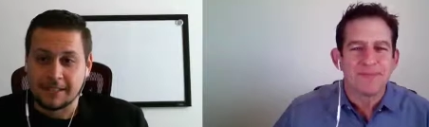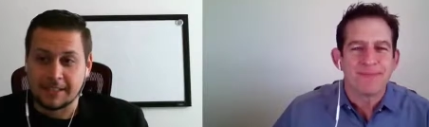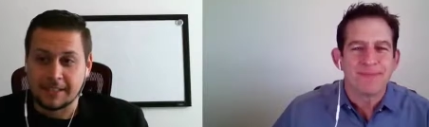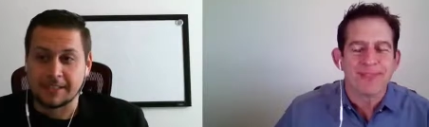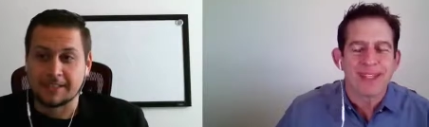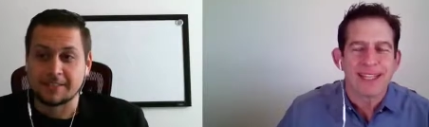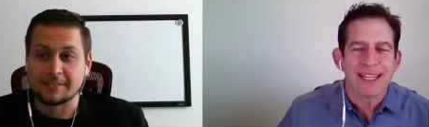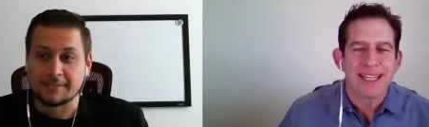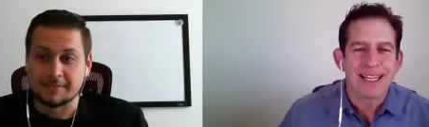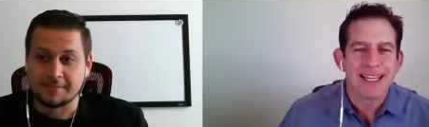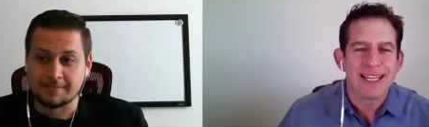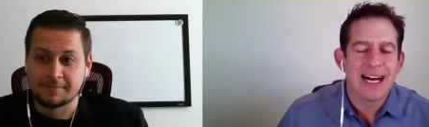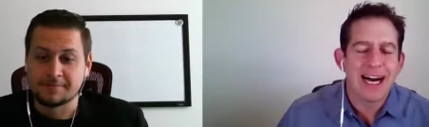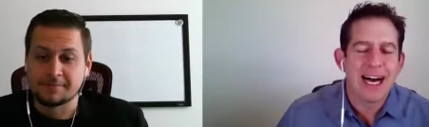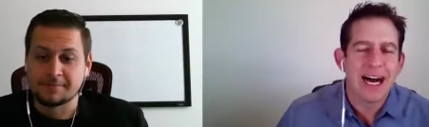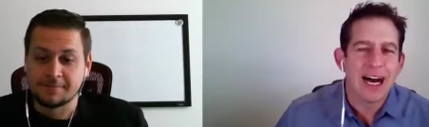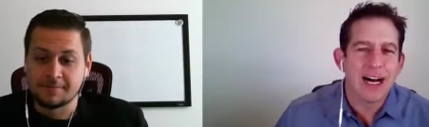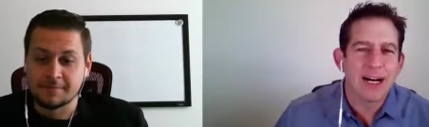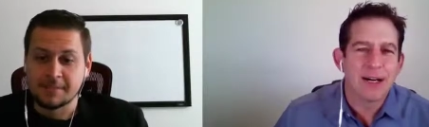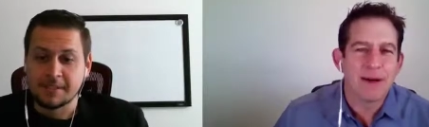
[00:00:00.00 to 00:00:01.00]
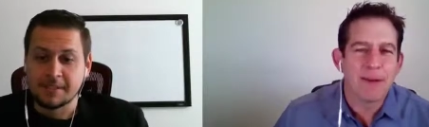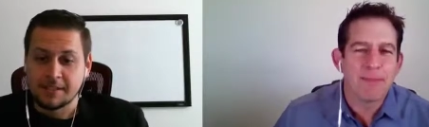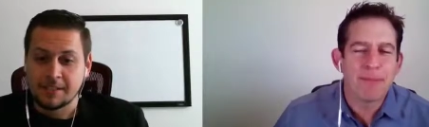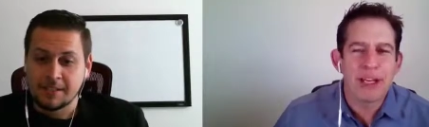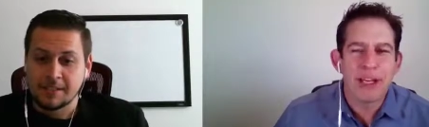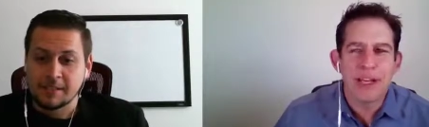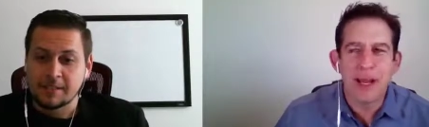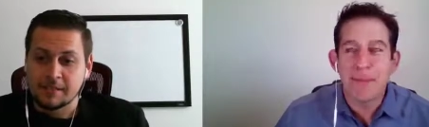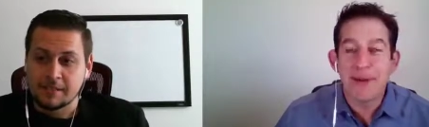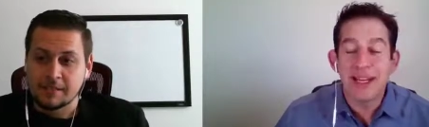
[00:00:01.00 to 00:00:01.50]
Speaker 1: It is. Uh, but
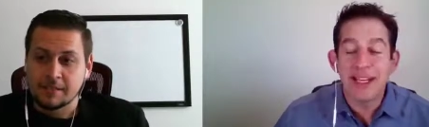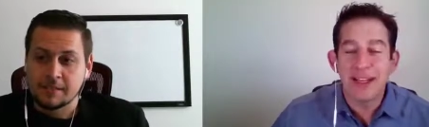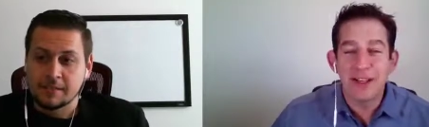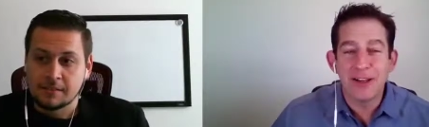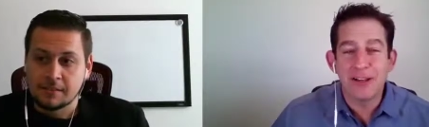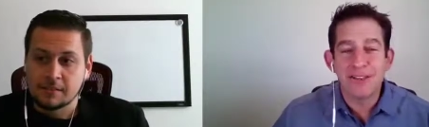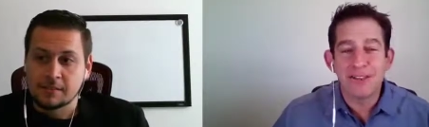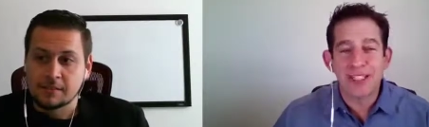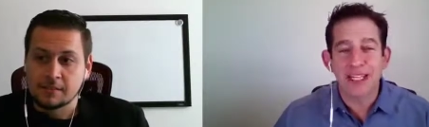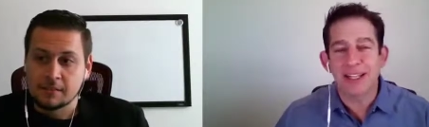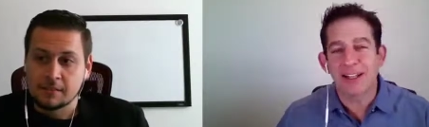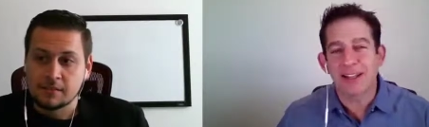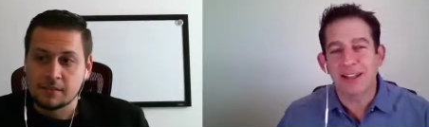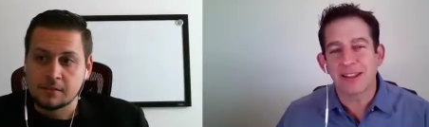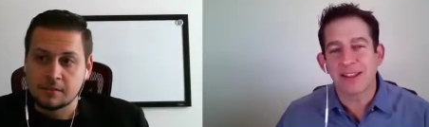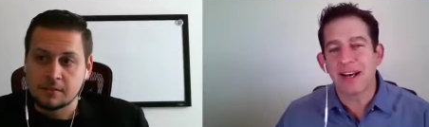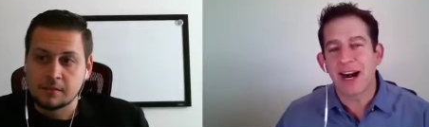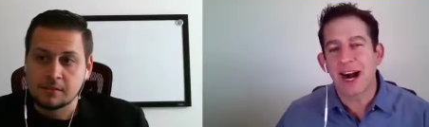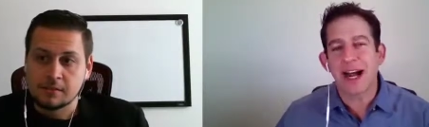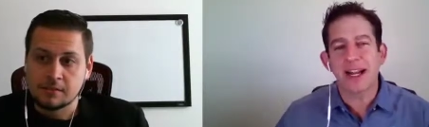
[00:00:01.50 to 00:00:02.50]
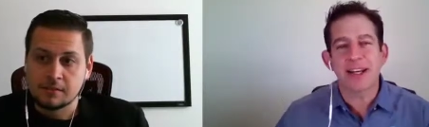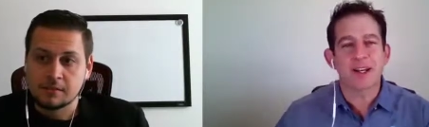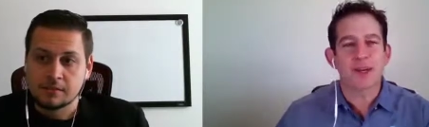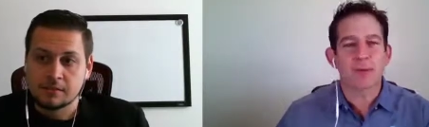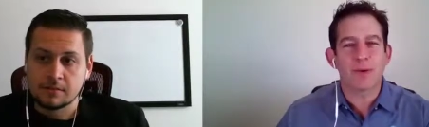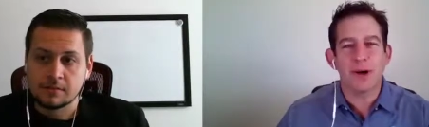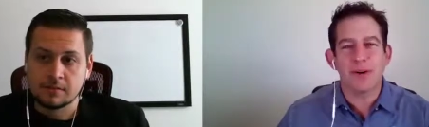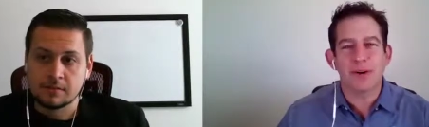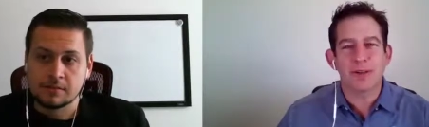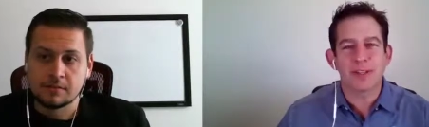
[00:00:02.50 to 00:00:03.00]
yeah, I mean, you've seen a lot of
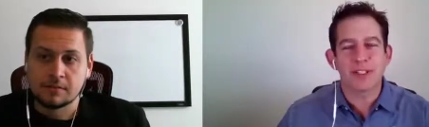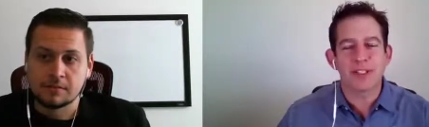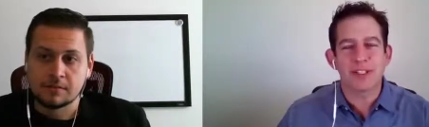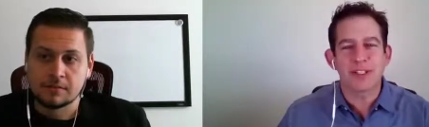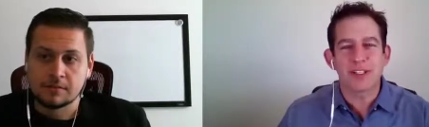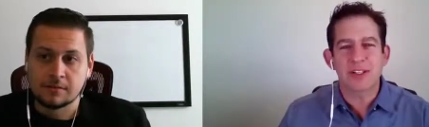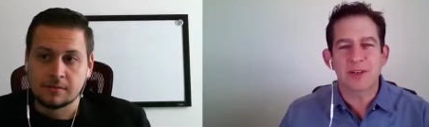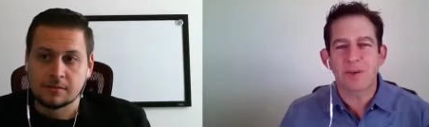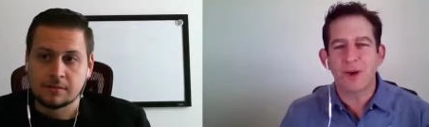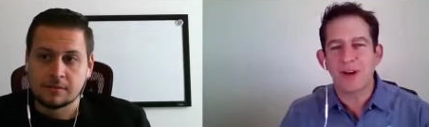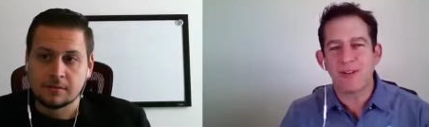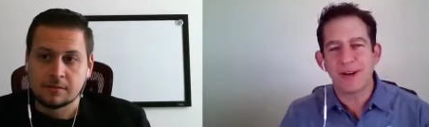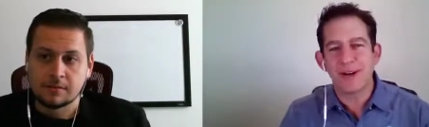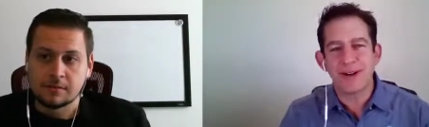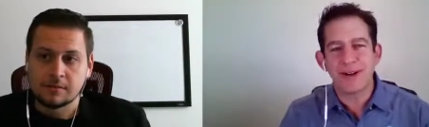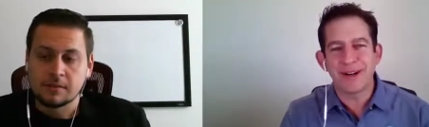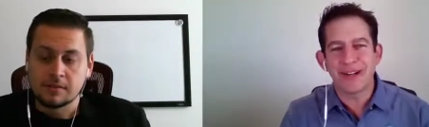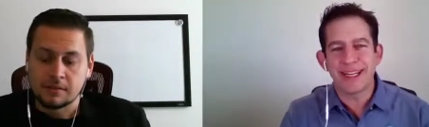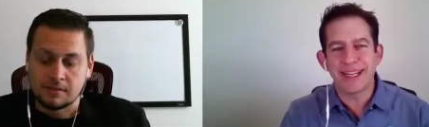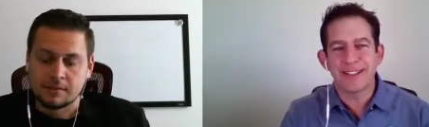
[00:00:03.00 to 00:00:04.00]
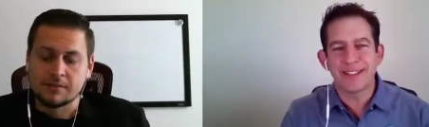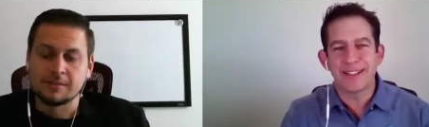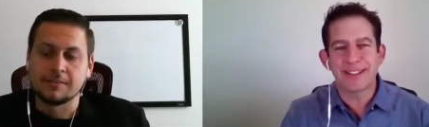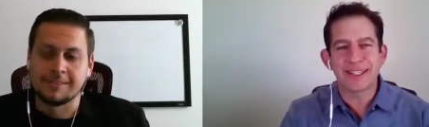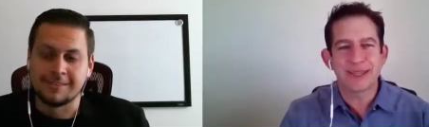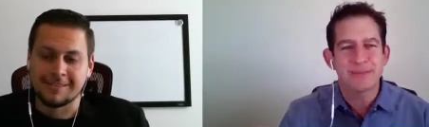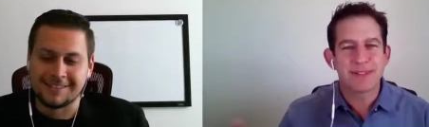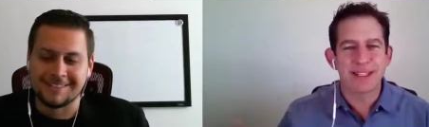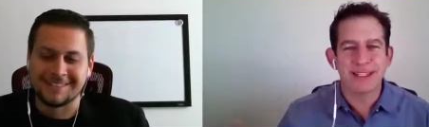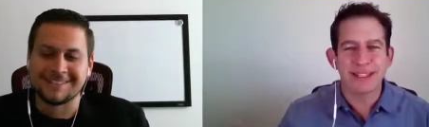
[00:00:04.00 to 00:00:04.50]
growth since 1,200 agents
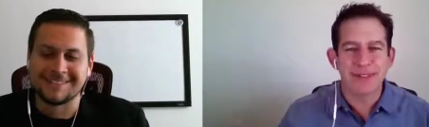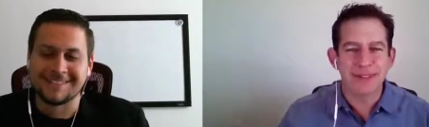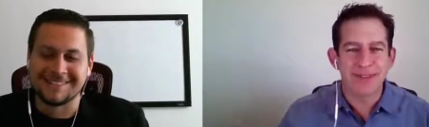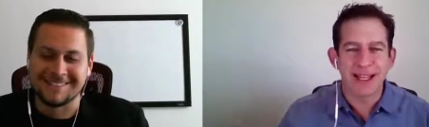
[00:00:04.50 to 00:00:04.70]
up to